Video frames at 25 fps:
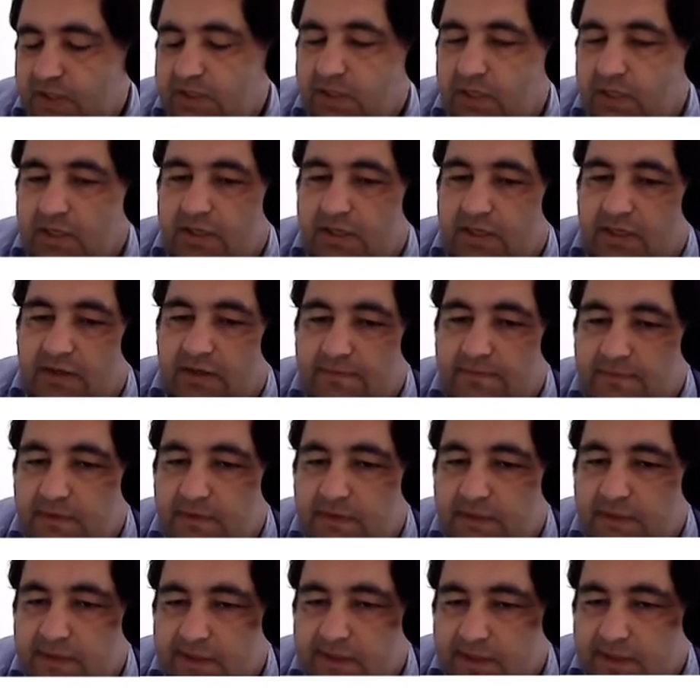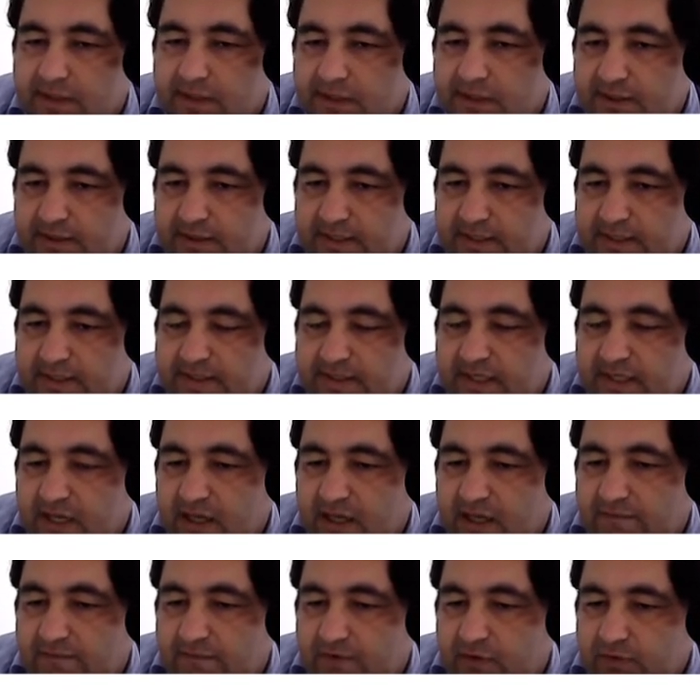Okay, let's
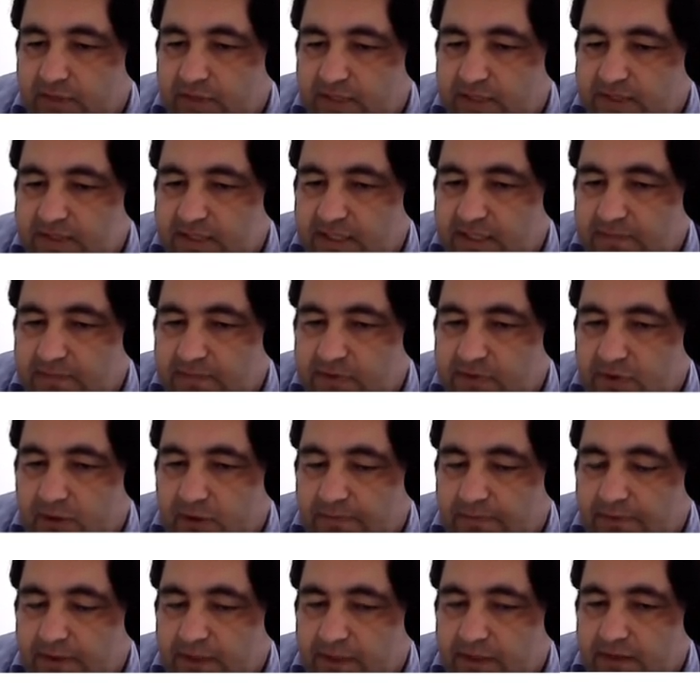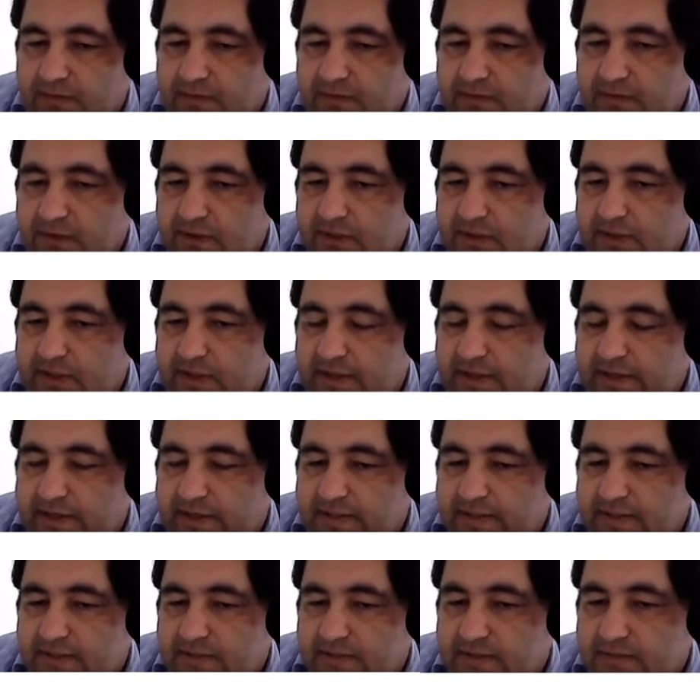have on the same topic,
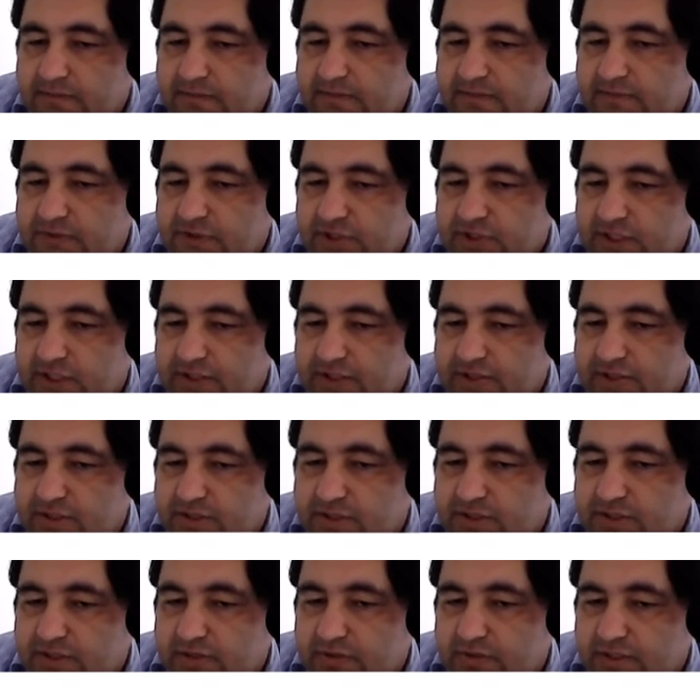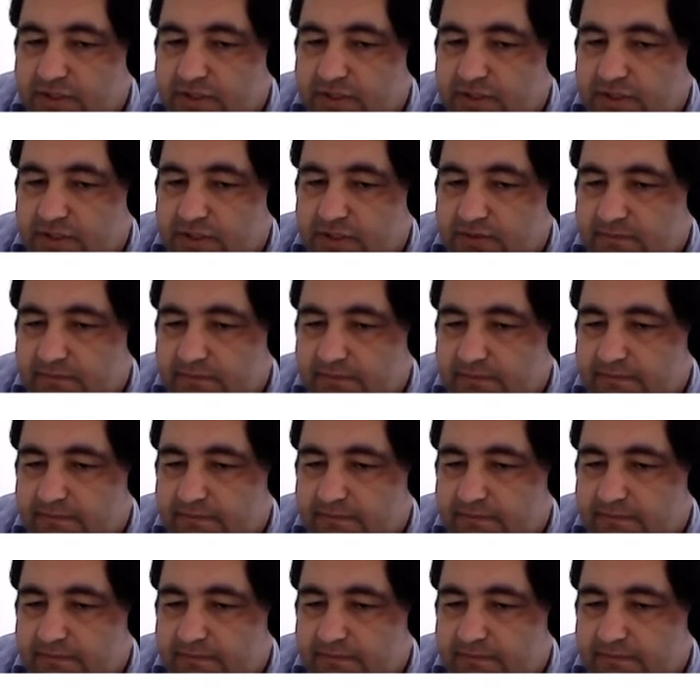let's change this question